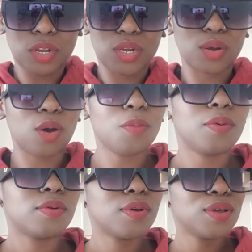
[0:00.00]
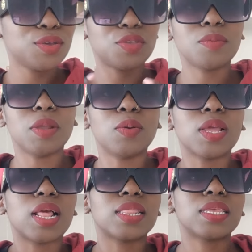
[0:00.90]
shop. See me
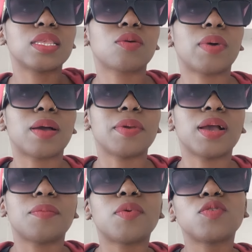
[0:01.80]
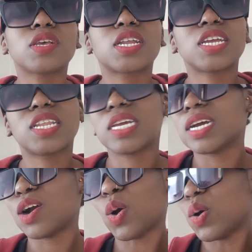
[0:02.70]
looking like this, but I make up was creating
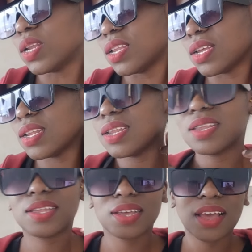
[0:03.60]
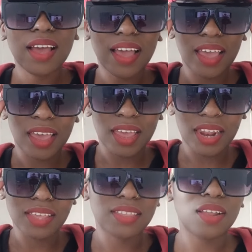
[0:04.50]
content, and
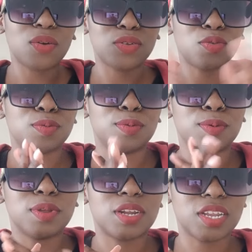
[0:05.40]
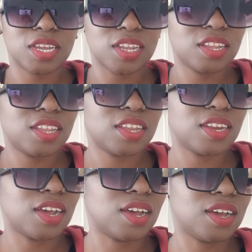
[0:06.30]
I still want to create
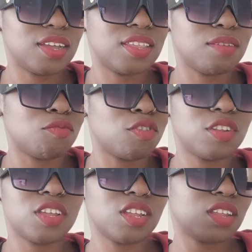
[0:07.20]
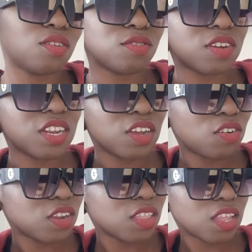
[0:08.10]
some content. I was creating
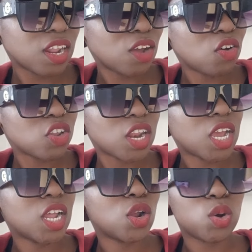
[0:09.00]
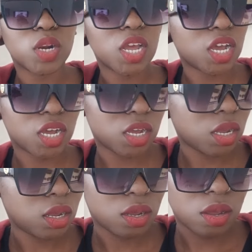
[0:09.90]
content, then I got like an order
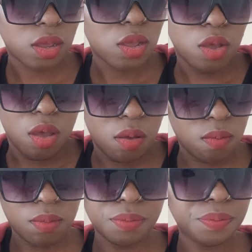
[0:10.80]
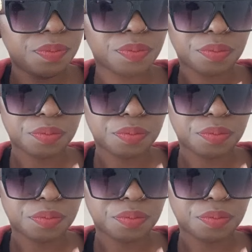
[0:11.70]
and